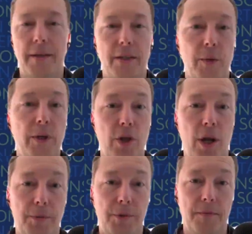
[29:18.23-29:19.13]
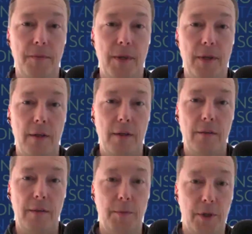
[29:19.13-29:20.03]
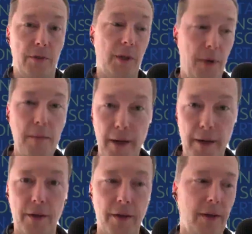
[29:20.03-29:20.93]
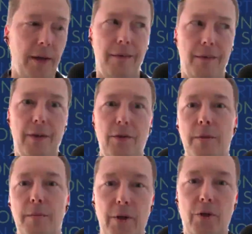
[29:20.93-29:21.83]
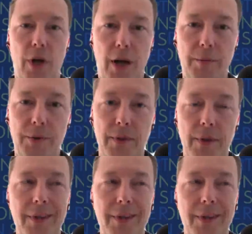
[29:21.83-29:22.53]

sweatshops, right? Because they pay better and they're actually better jobs.